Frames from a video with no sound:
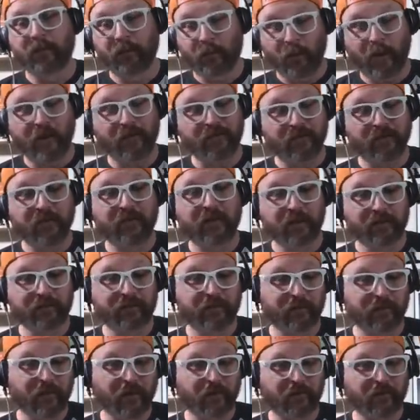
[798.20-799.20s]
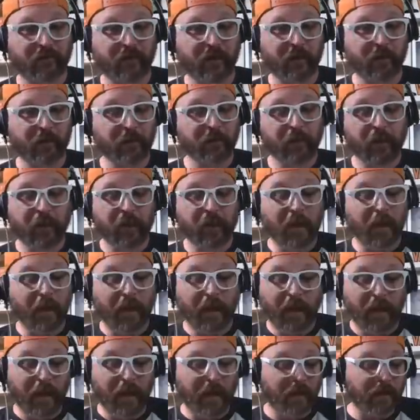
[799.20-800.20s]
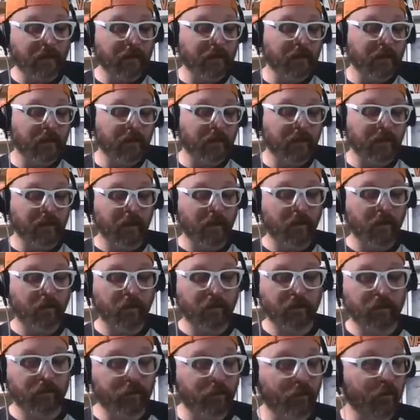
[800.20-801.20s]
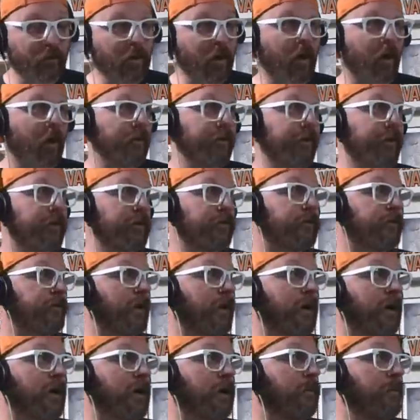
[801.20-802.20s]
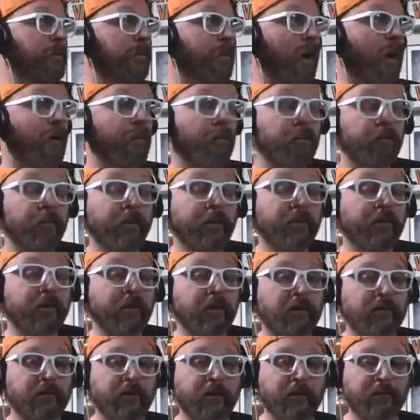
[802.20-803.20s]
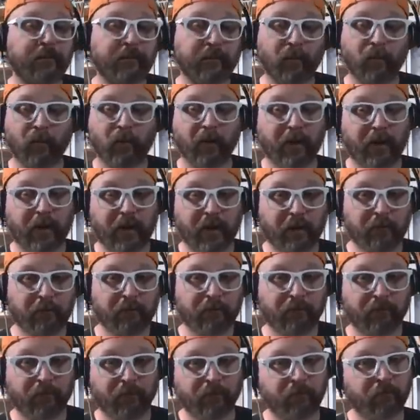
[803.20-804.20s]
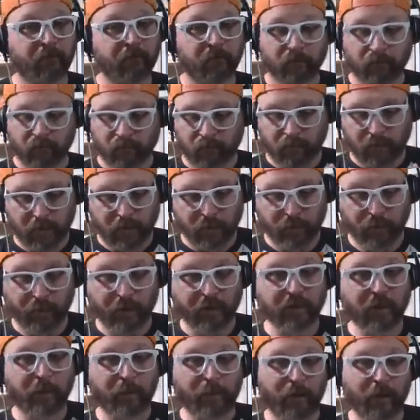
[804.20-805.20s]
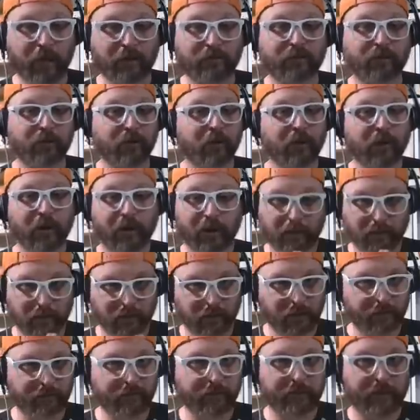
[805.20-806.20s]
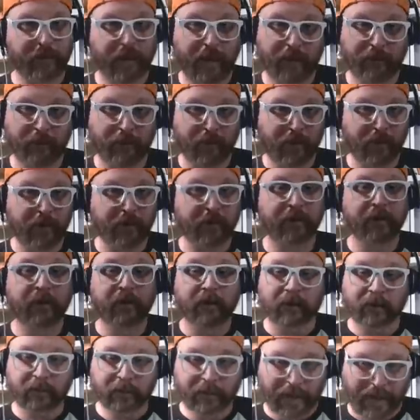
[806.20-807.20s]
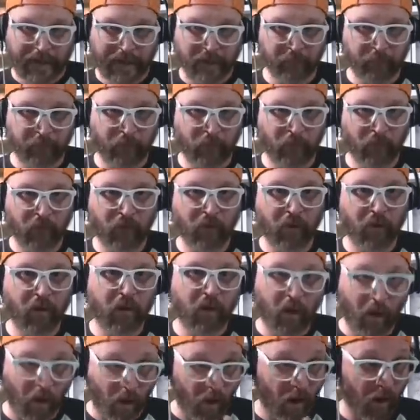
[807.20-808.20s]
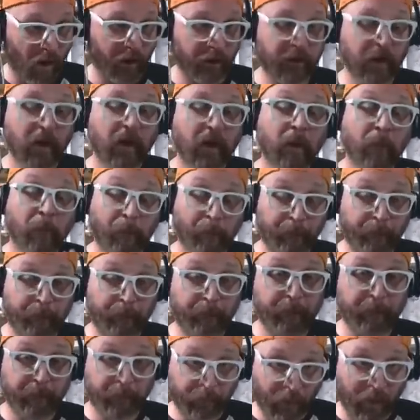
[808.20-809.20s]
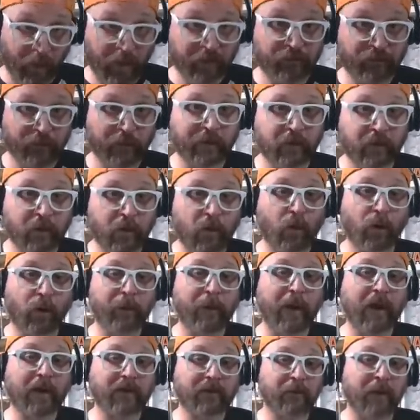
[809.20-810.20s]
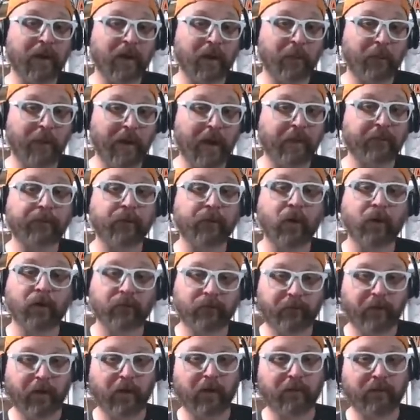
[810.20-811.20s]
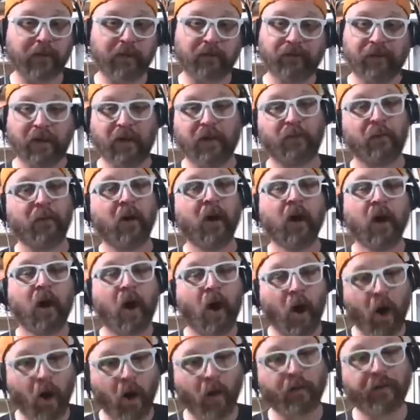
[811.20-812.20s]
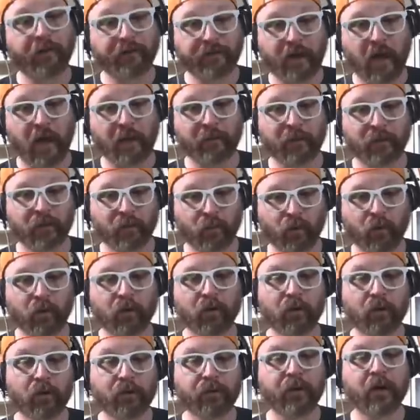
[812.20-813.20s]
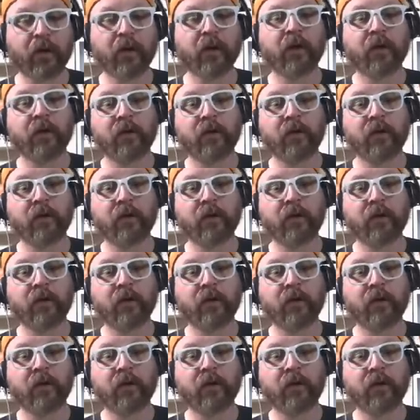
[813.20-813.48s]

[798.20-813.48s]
the rest of the defense has to step up and, and you know, you, you called it uh, probably the the Florida game. Bring the pressure, live and die by it. Gamble on pressuring the quarterback to make a bad throw instead of giving him all the time in the world